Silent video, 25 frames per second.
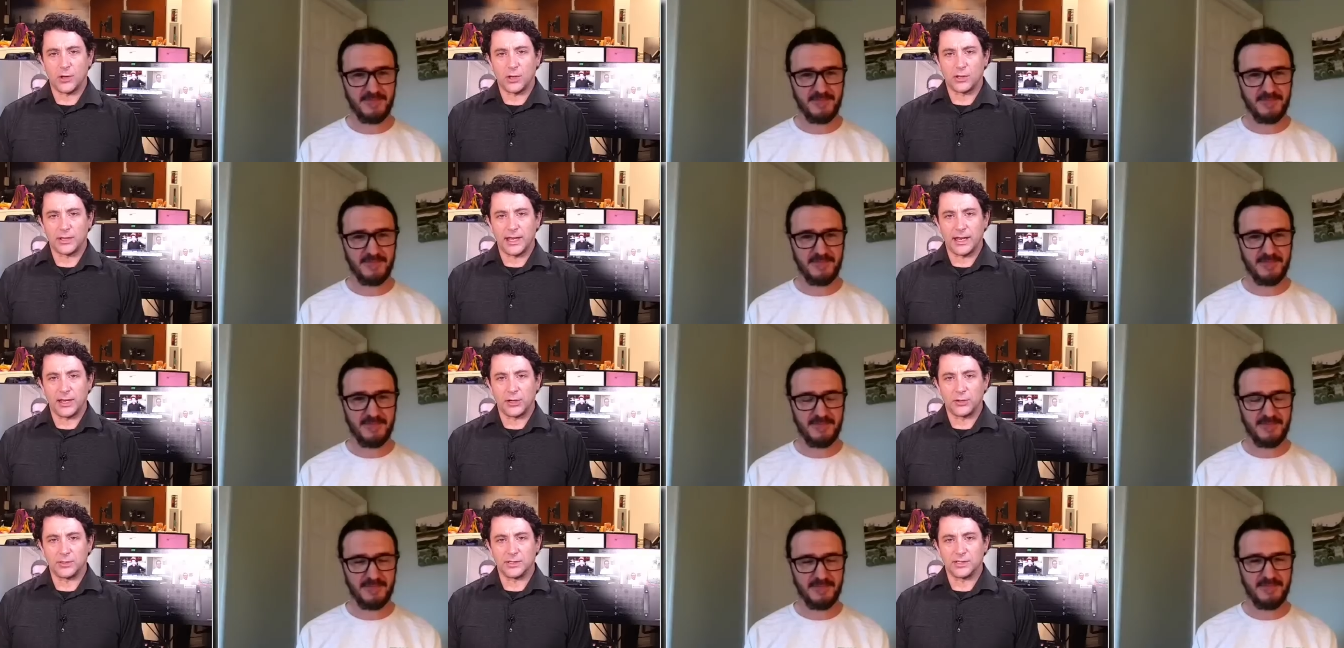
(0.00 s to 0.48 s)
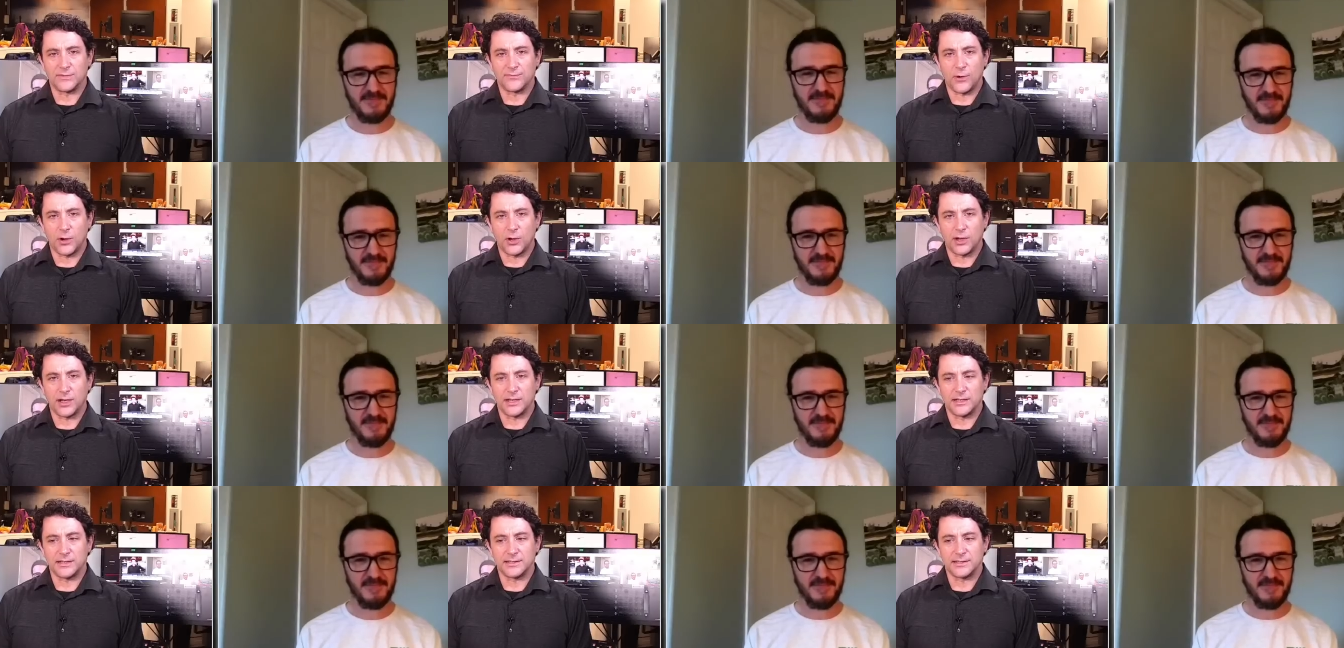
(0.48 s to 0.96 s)
Speaker 1: volcano, as
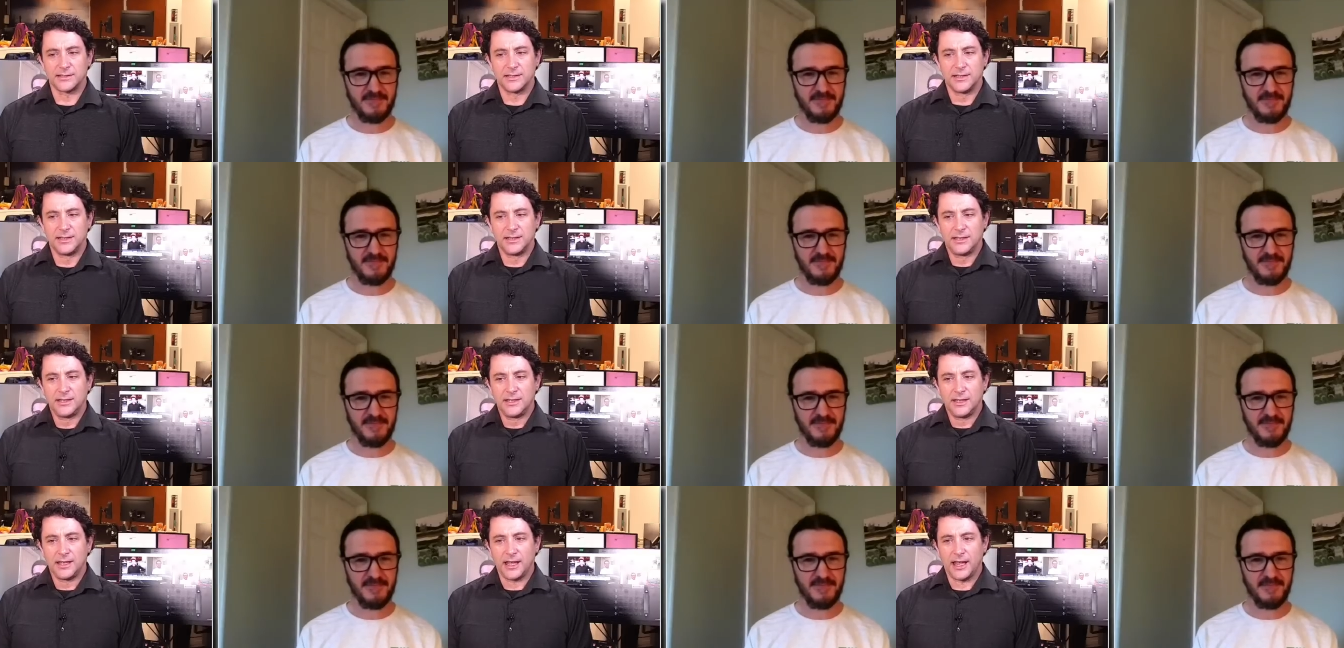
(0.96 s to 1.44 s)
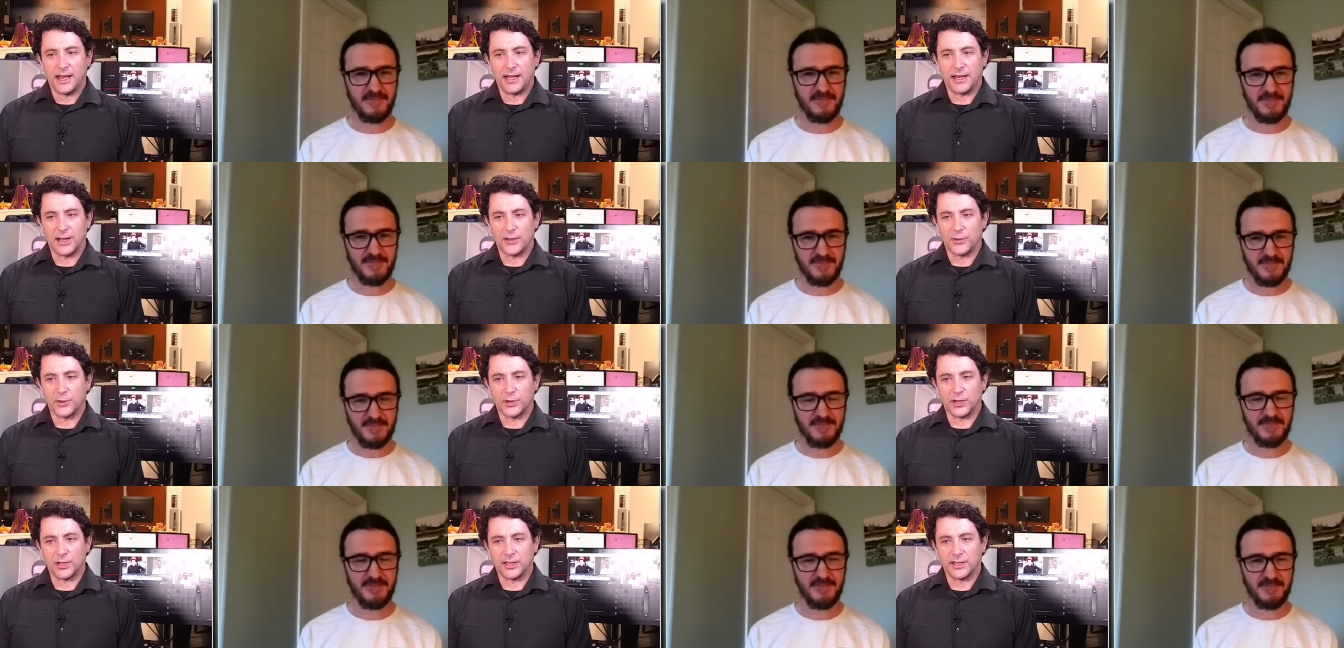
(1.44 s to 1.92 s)
far as any
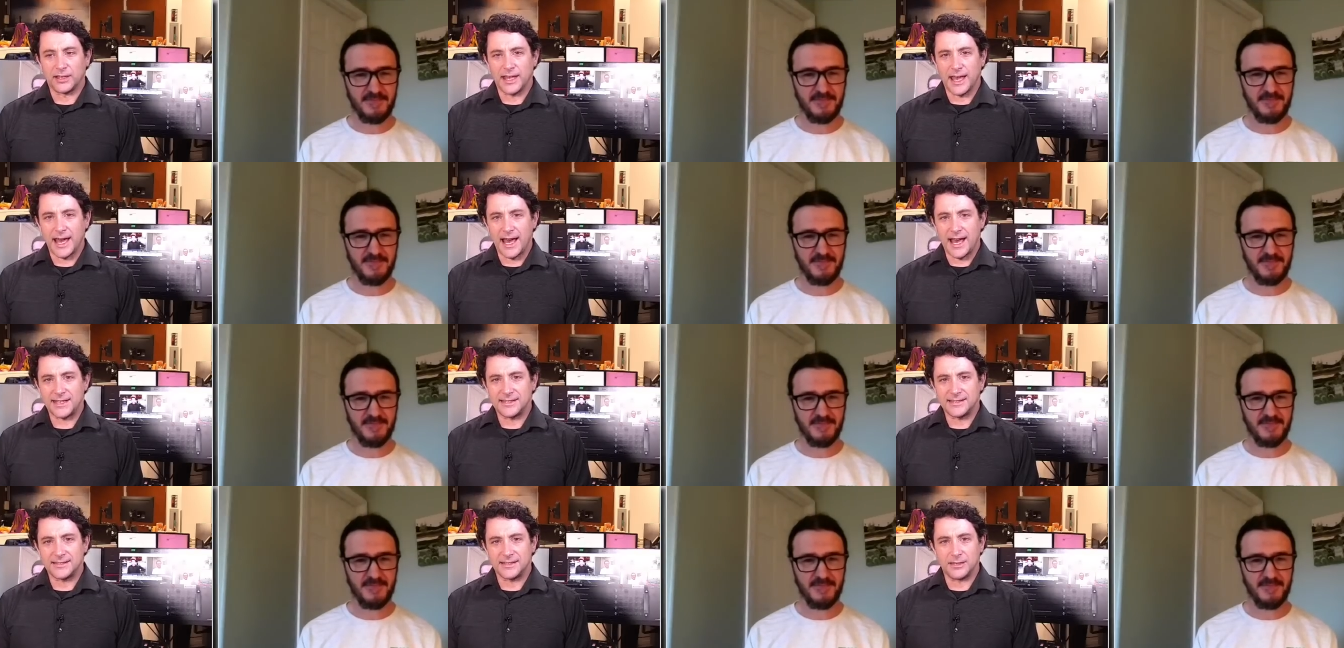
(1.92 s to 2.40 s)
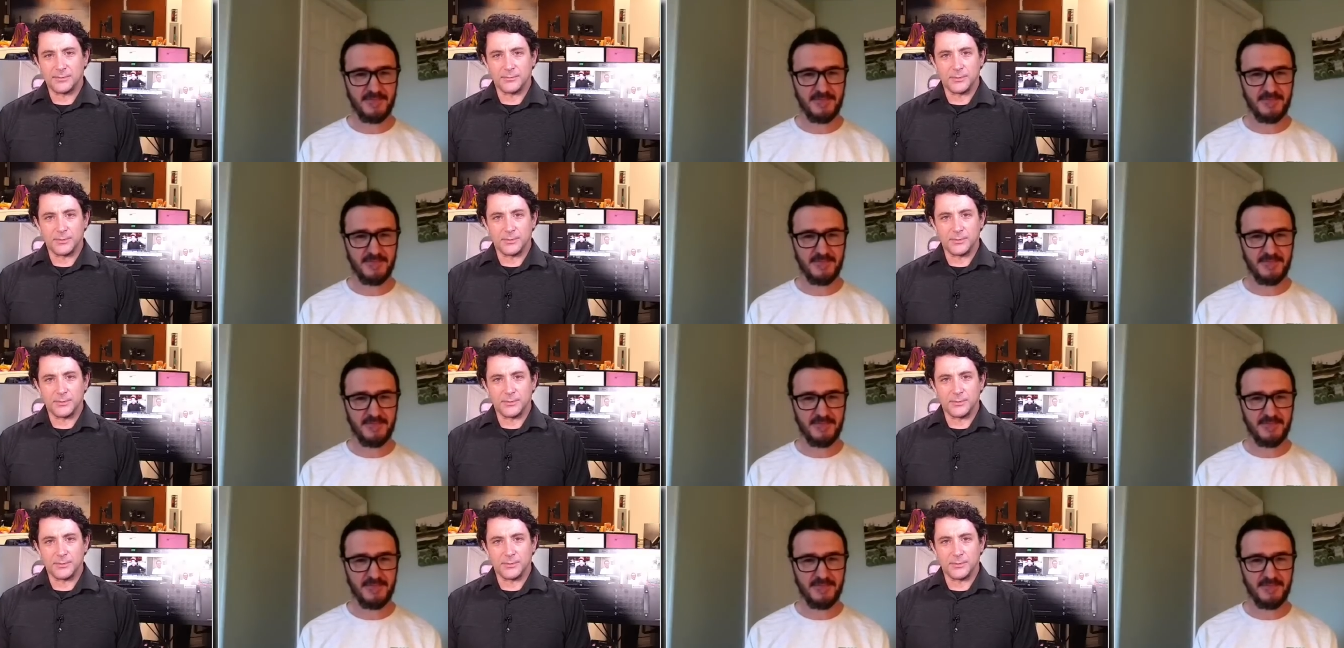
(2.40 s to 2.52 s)
other gas